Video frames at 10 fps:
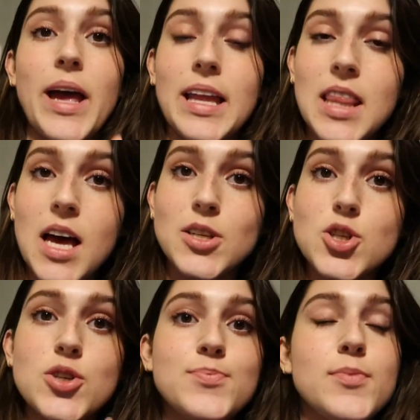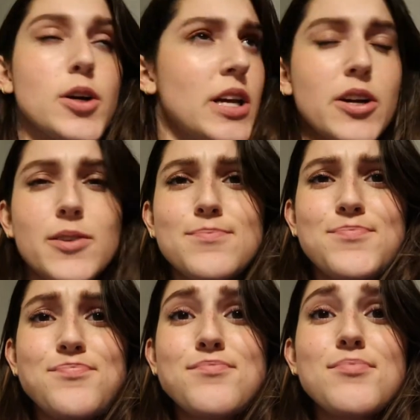We had lunch or dinner
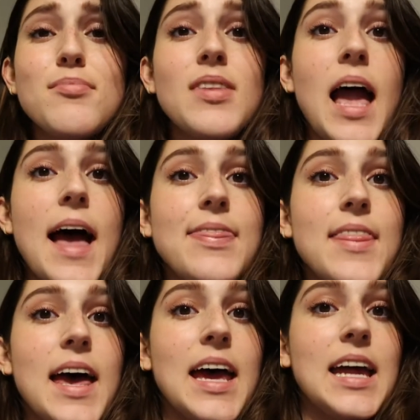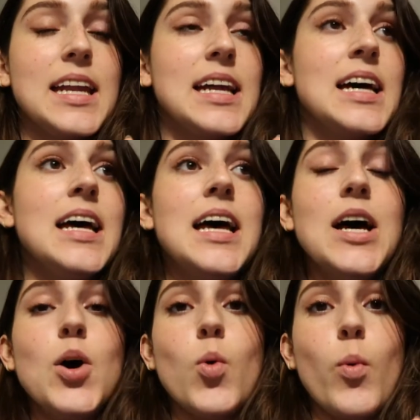and then
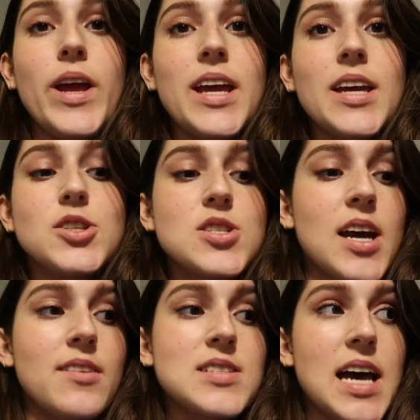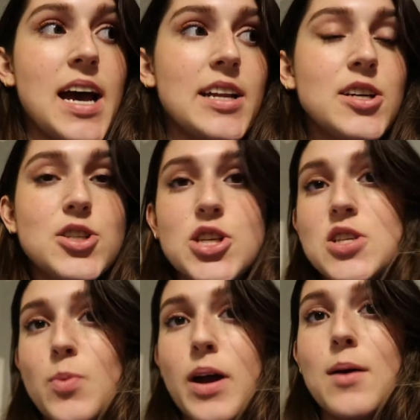we just kind of sat. She
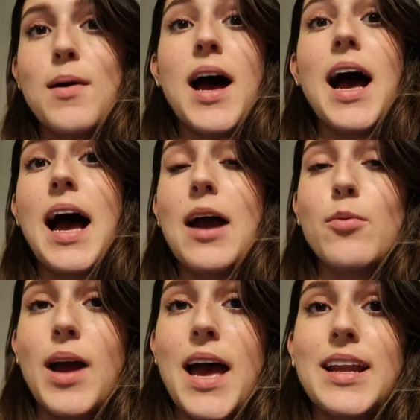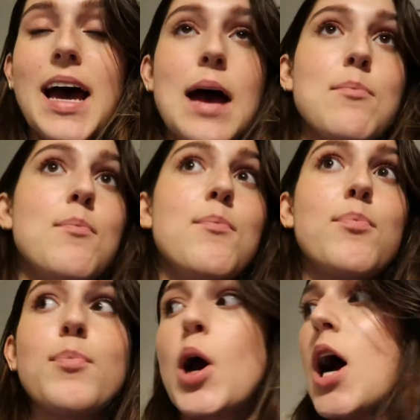swam, I read. I
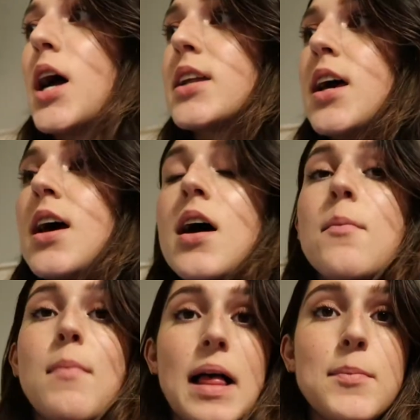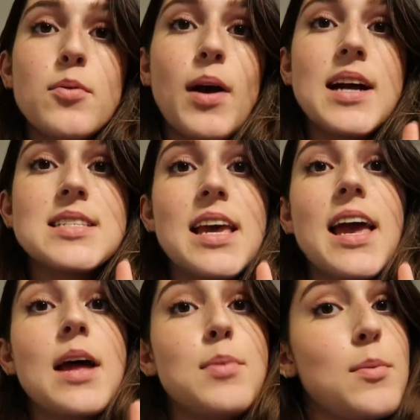brought Malibu
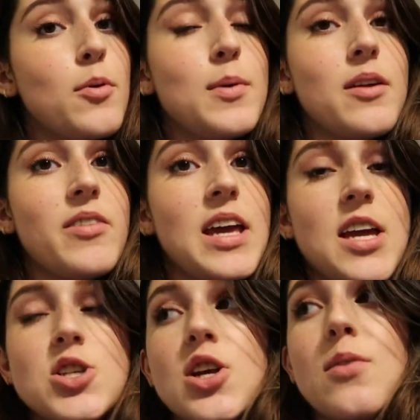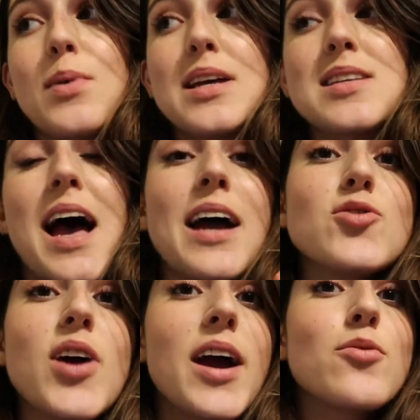Rising and People We Meet on Vacation because I
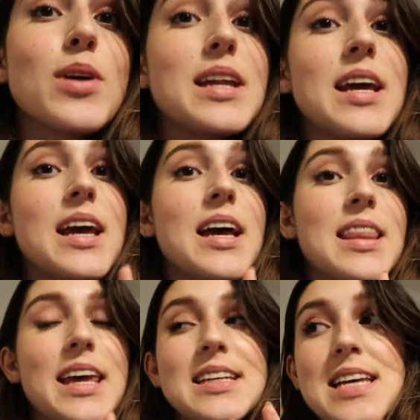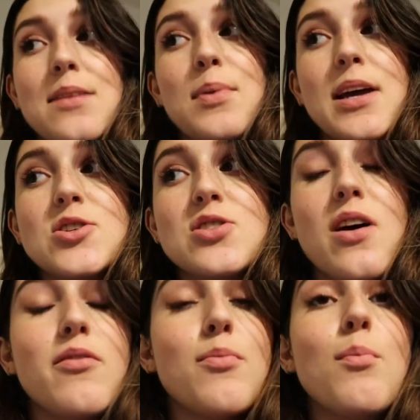tried reading like 10 pages
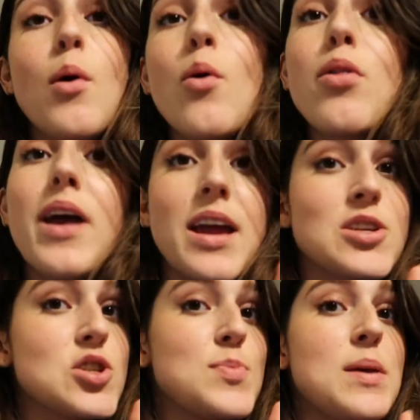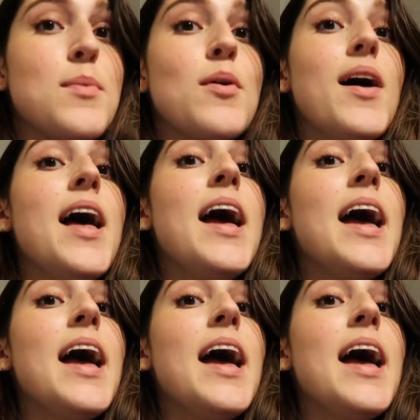of both Anxious People